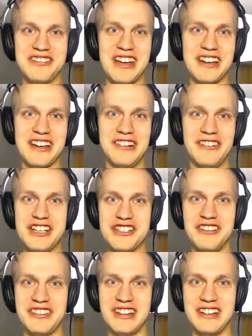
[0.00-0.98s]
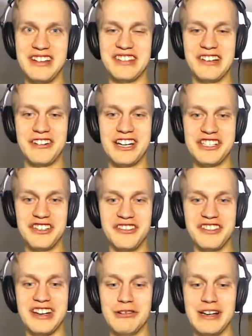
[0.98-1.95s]
accelerations and decelerations
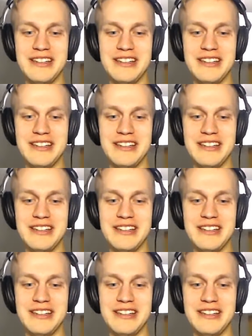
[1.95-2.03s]
anyway.